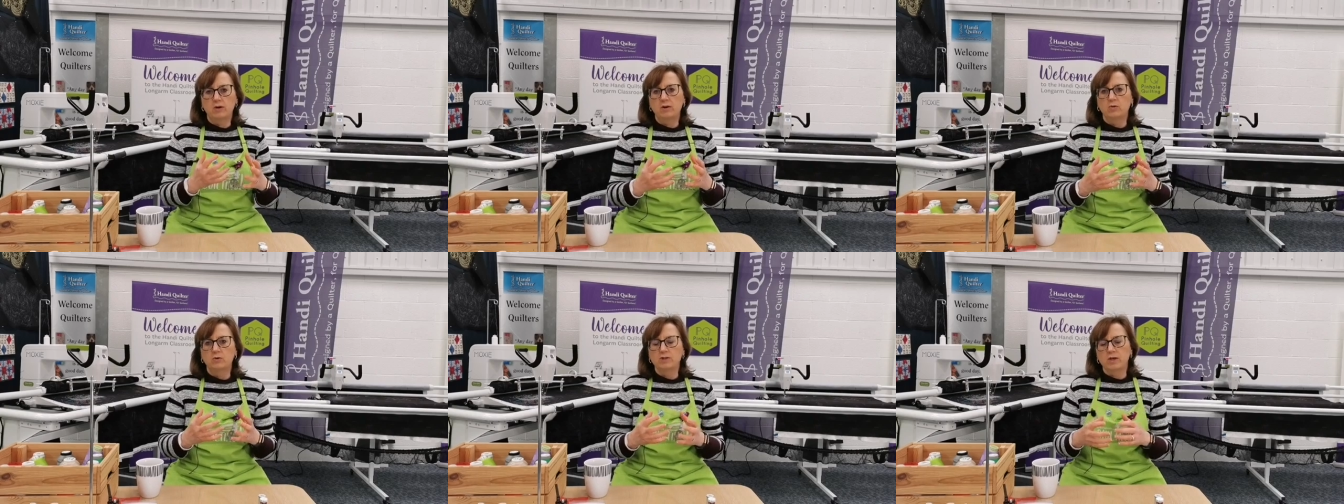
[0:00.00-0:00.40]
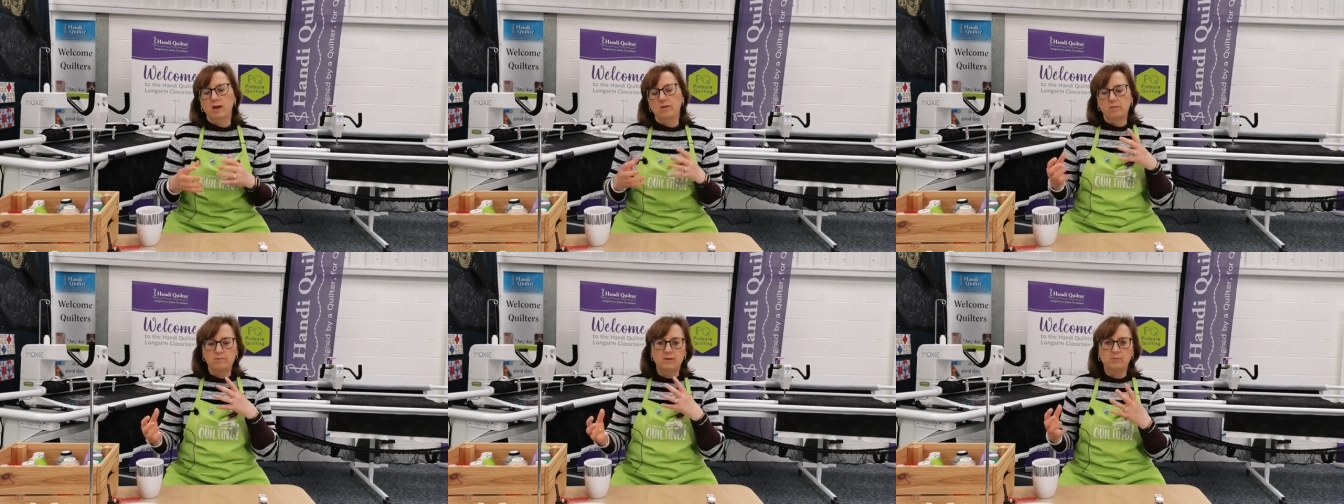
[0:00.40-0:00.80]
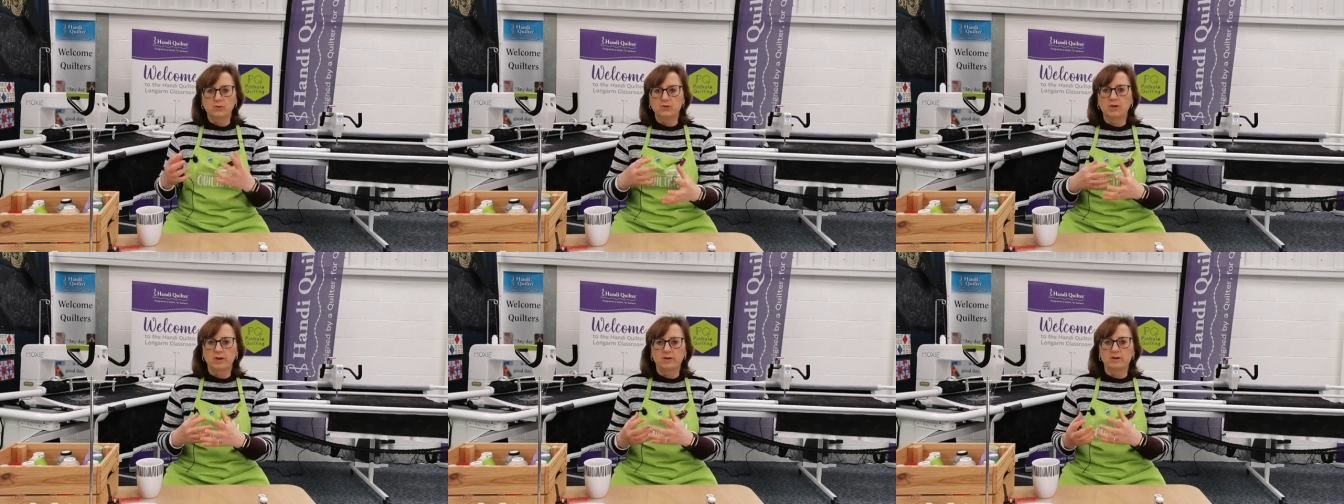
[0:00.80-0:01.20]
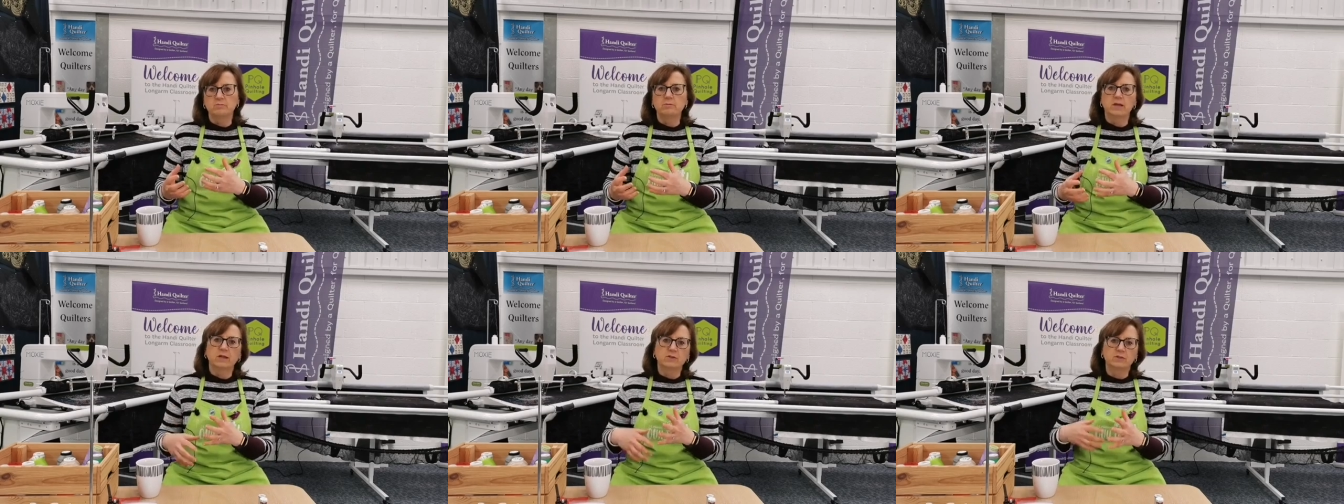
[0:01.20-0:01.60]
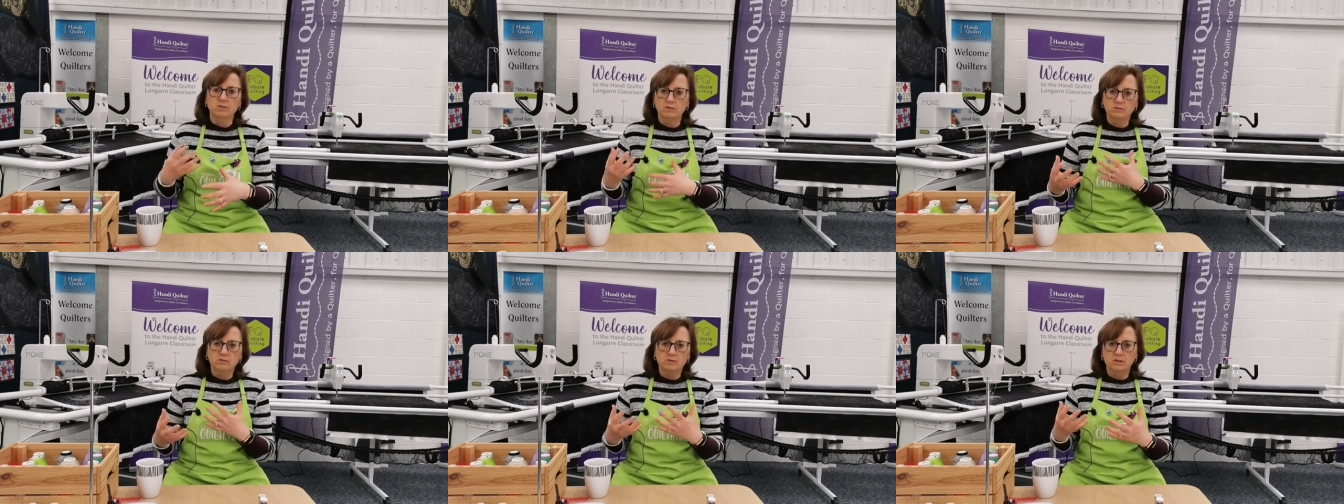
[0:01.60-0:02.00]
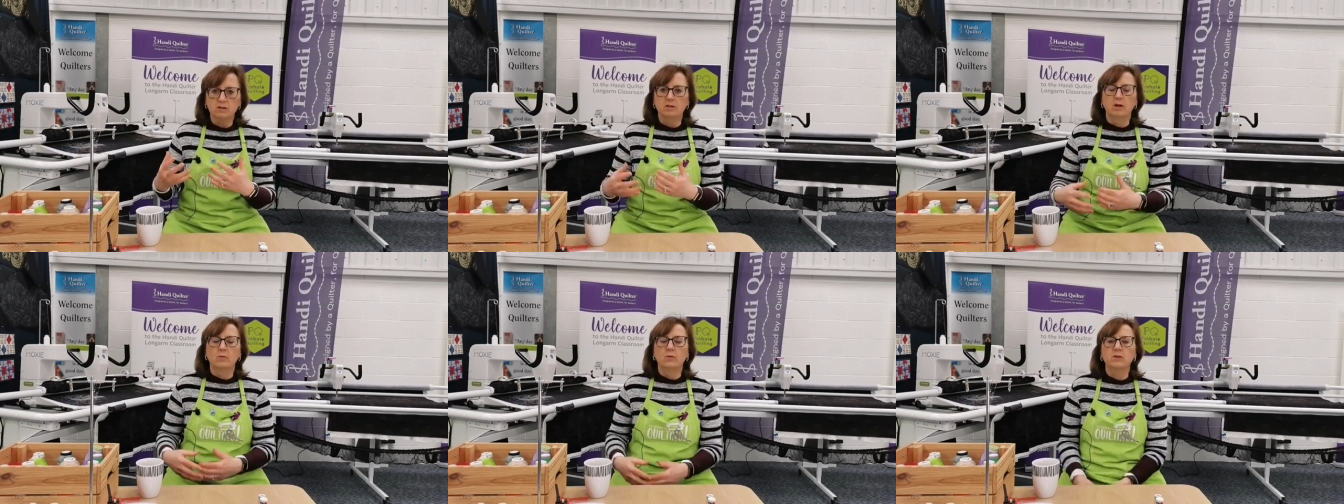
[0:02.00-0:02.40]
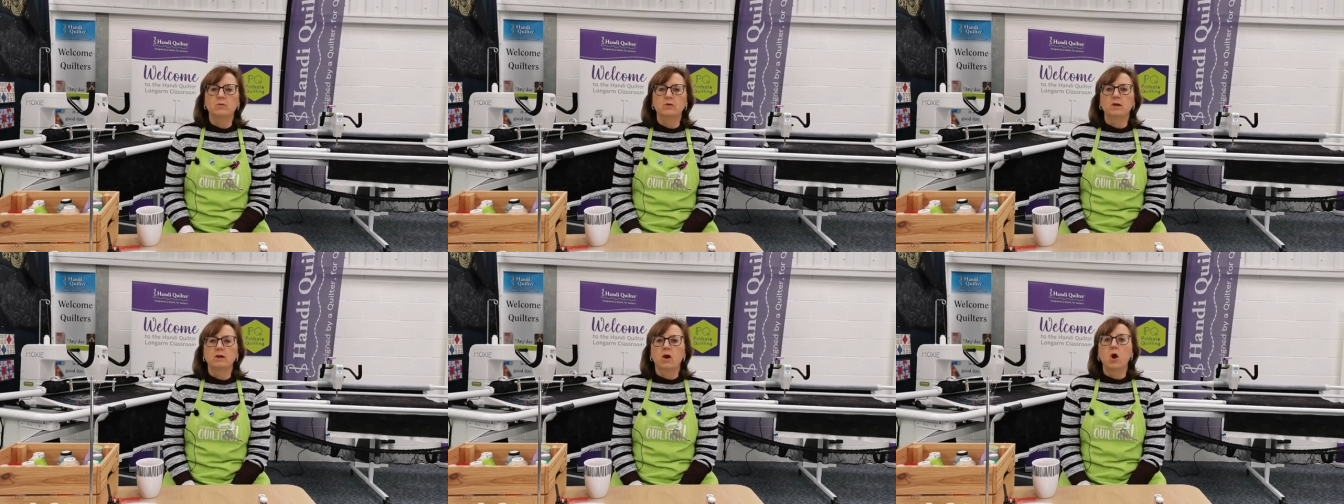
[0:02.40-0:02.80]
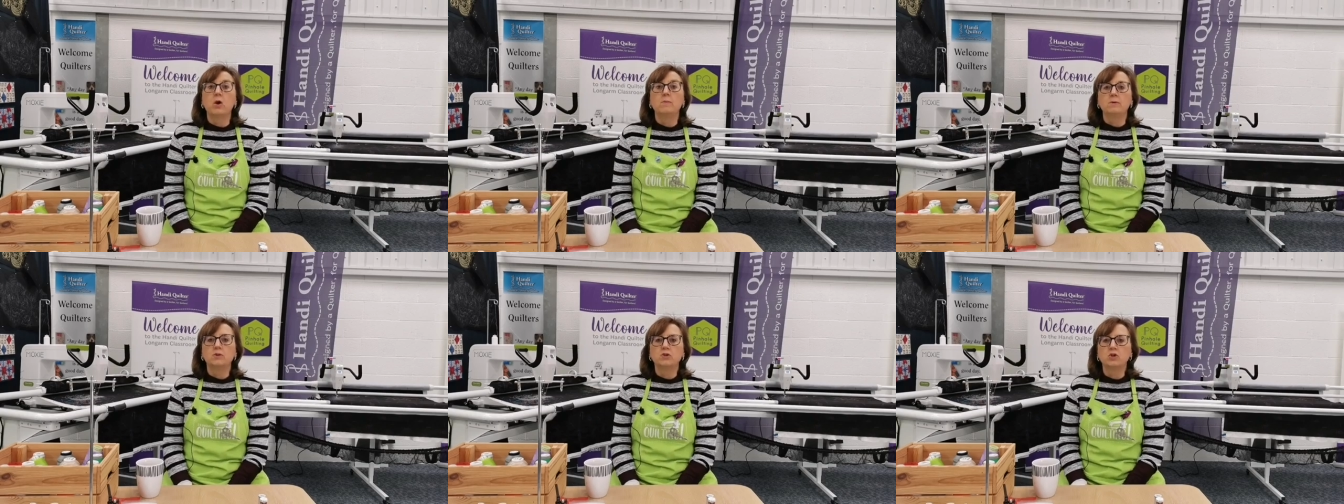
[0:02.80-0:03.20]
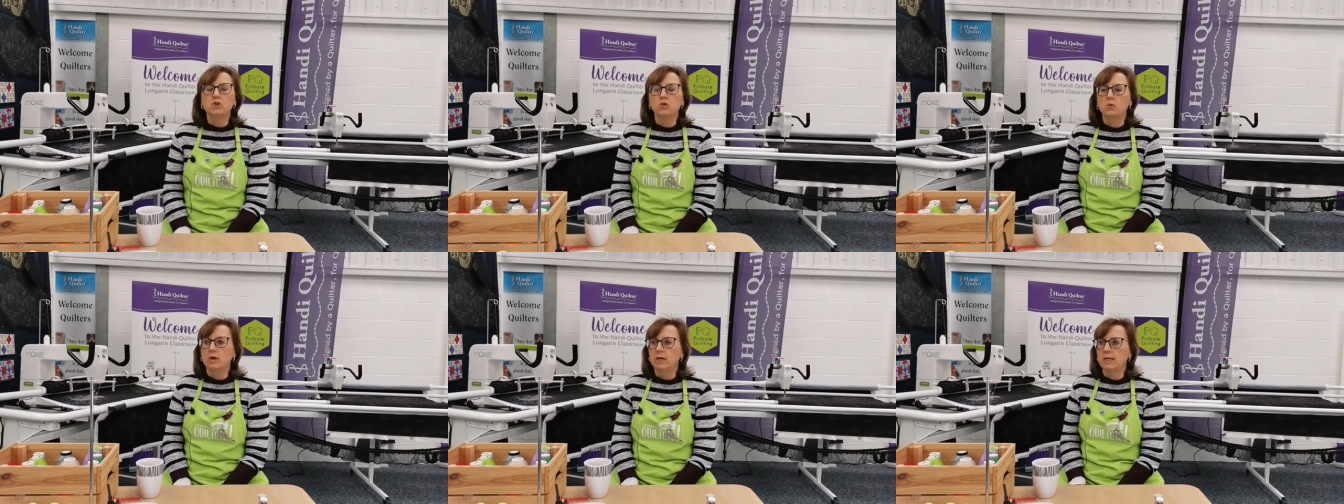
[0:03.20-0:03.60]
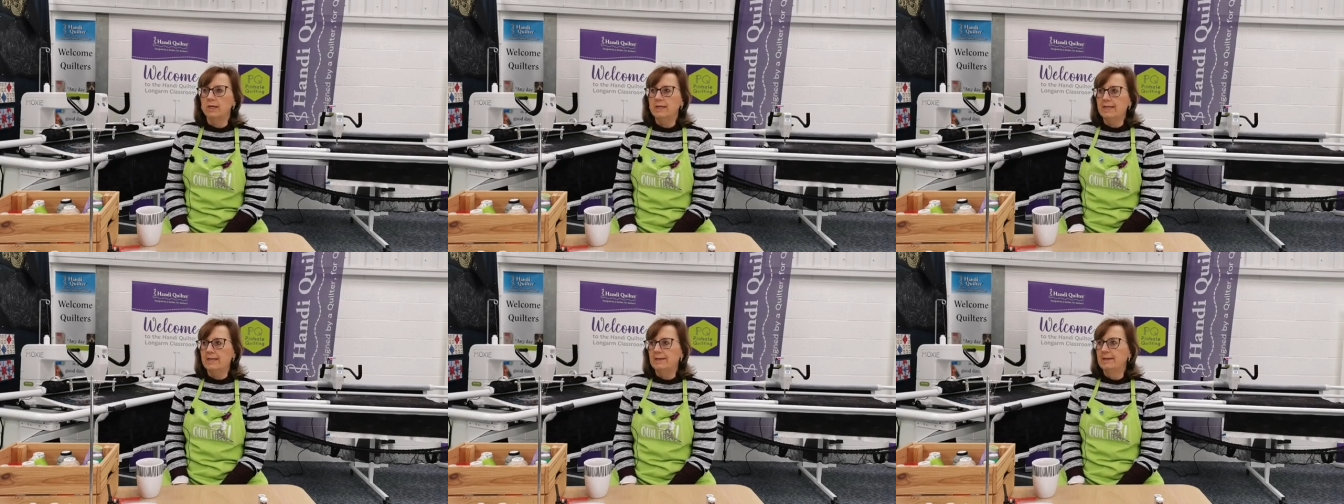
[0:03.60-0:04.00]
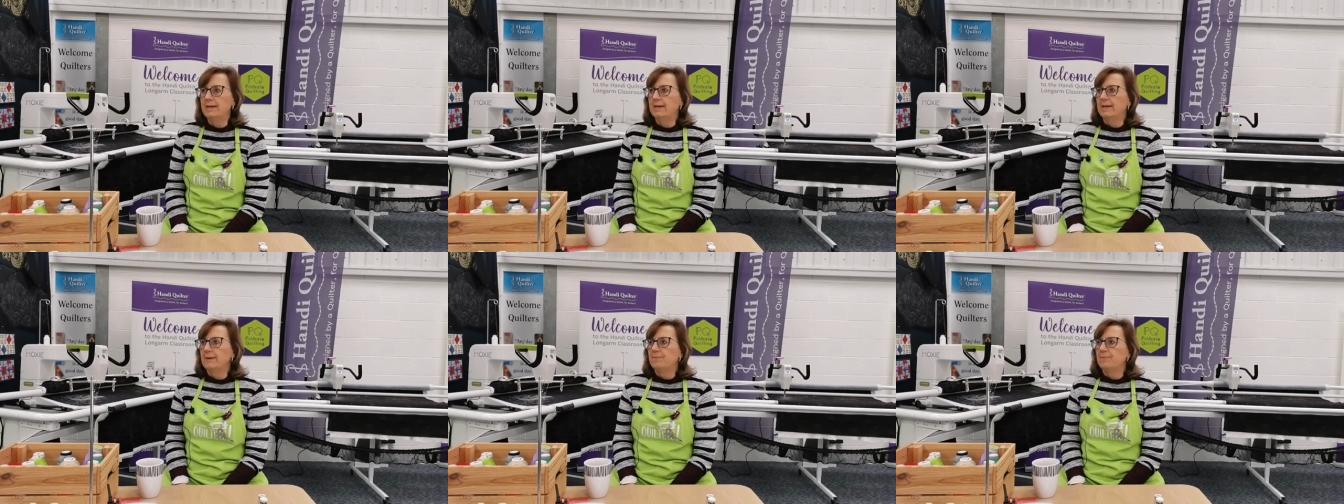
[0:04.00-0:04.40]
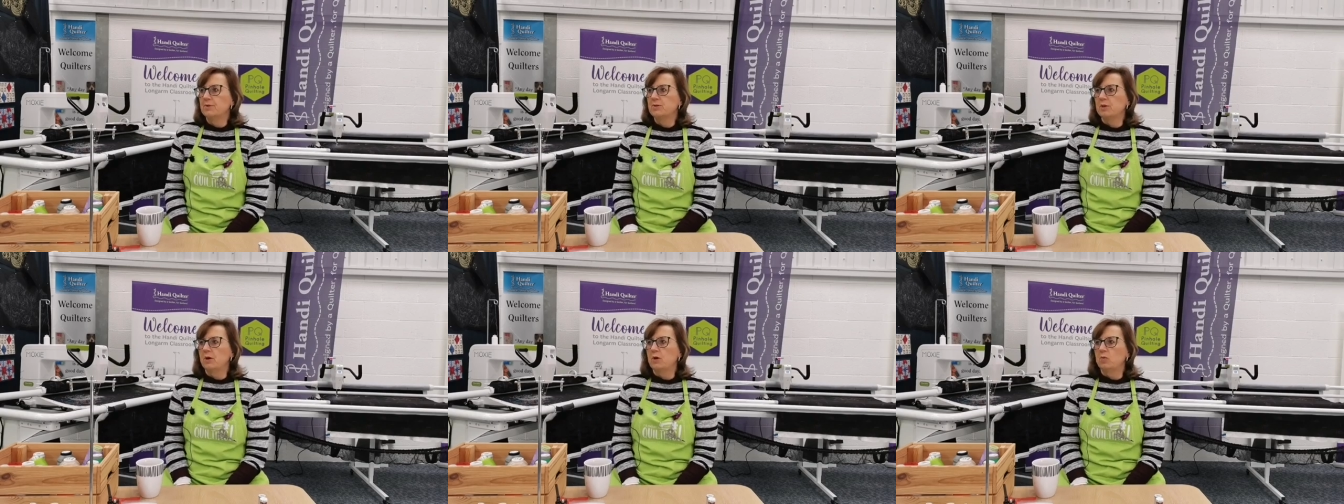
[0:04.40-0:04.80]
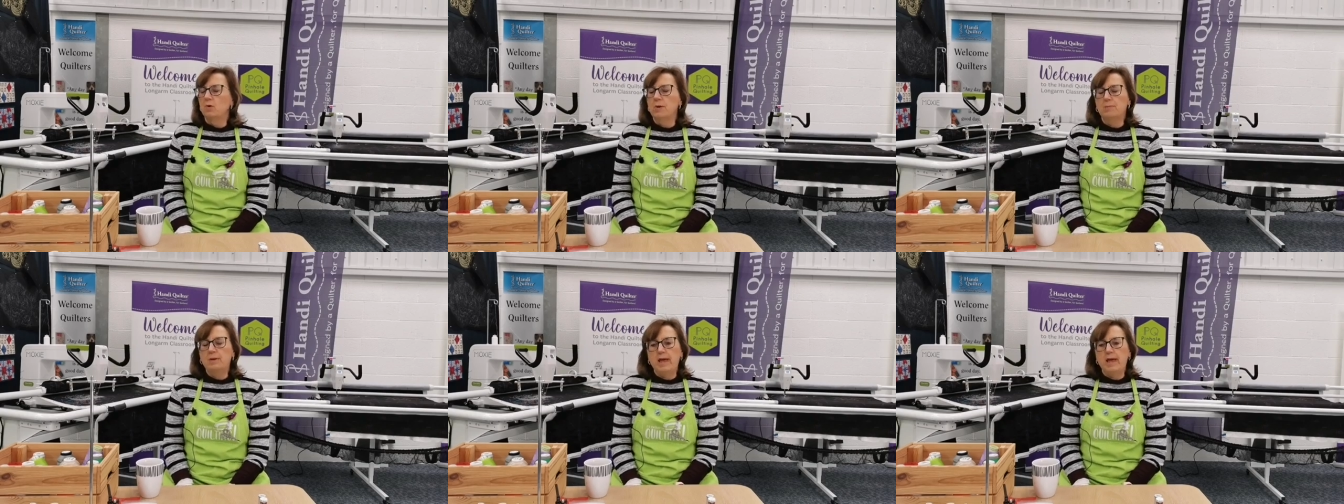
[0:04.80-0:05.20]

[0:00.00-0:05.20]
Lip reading: of critical time when people started to mix, and we don't want to open too early, so we're